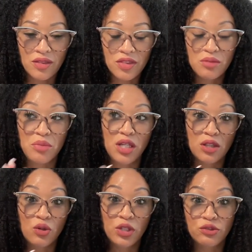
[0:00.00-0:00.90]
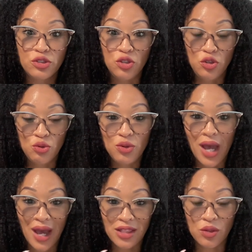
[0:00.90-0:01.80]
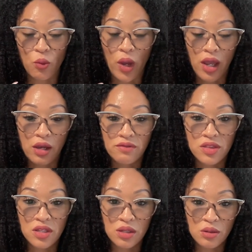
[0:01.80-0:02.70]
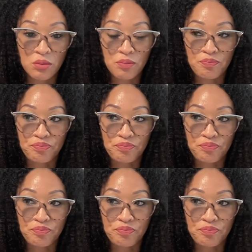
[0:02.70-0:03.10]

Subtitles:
Them being loyal to you got in the way of them.